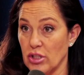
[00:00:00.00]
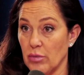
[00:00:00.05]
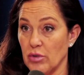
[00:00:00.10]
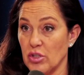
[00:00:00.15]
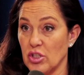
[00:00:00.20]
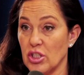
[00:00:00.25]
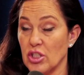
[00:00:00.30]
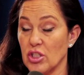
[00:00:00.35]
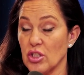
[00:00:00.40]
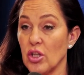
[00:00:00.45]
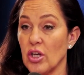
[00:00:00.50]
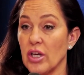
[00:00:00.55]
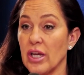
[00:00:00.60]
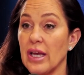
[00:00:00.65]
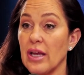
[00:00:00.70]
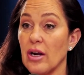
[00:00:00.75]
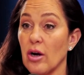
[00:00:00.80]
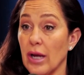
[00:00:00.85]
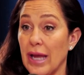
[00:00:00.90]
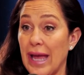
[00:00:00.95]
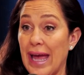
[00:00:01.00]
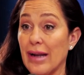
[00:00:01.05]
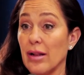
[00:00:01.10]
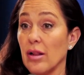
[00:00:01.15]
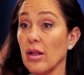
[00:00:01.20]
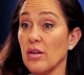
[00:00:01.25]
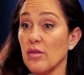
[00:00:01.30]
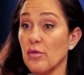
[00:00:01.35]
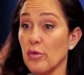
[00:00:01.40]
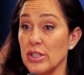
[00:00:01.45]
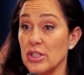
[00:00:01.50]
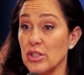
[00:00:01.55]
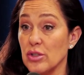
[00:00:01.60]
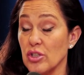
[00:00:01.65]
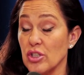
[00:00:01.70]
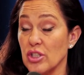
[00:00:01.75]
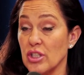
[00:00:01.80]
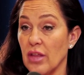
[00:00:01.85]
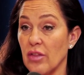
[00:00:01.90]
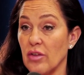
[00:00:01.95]
I was just looking at our catalog of
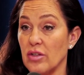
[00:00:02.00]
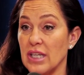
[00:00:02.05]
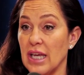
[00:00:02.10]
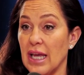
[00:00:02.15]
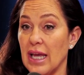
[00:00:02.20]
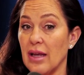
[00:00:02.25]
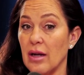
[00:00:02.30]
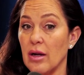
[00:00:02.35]
research the other day,